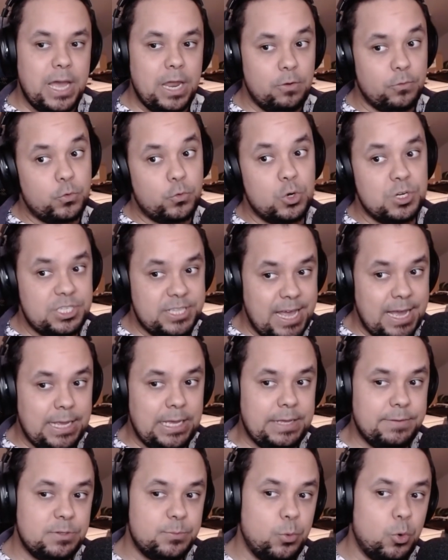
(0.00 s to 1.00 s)
And of course
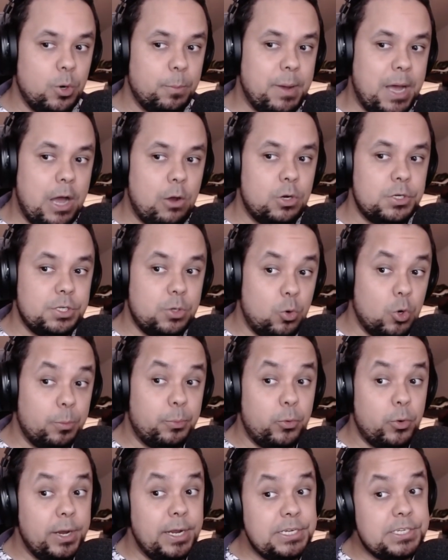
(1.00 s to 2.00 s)
that gives more power to
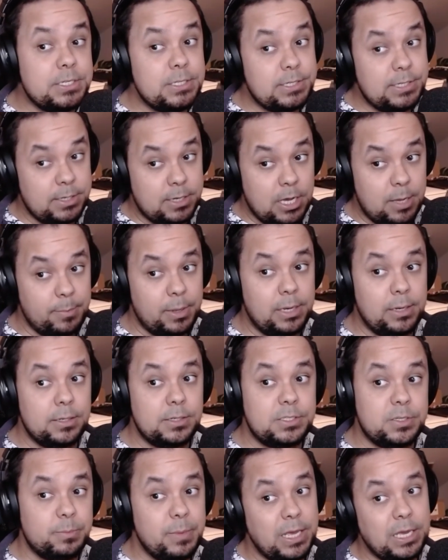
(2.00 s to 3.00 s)
corporations to come
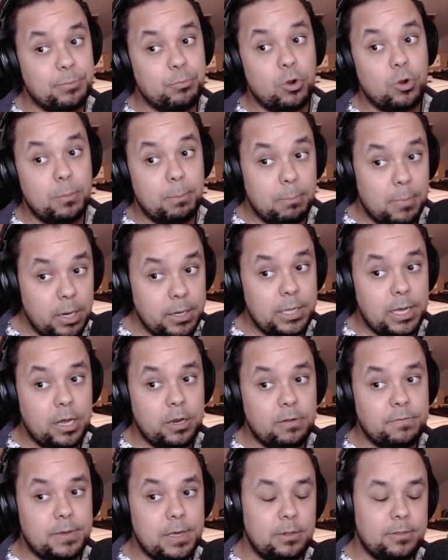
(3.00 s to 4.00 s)
in to make more money
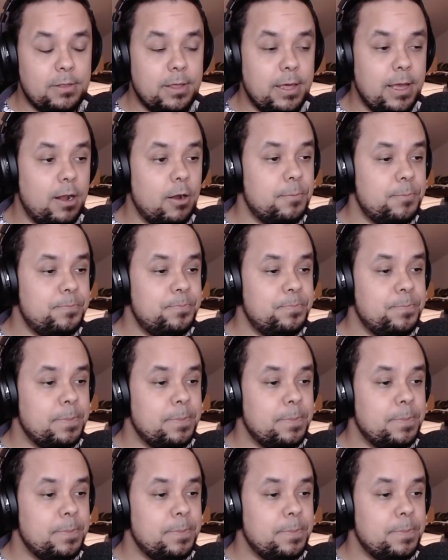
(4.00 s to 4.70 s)
out of healthcare.